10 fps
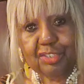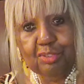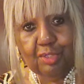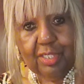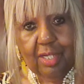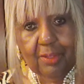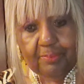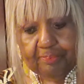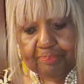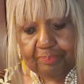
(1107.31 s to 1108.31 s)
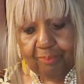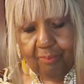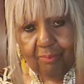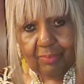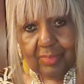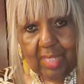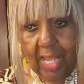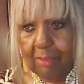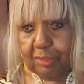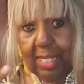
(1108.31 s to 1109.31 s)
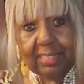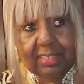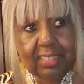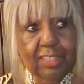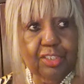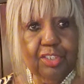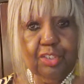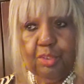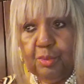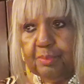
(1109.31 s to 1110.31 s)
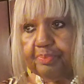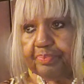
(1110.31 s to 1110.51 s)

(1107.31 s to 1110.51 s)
story on. I'm trying to say to you,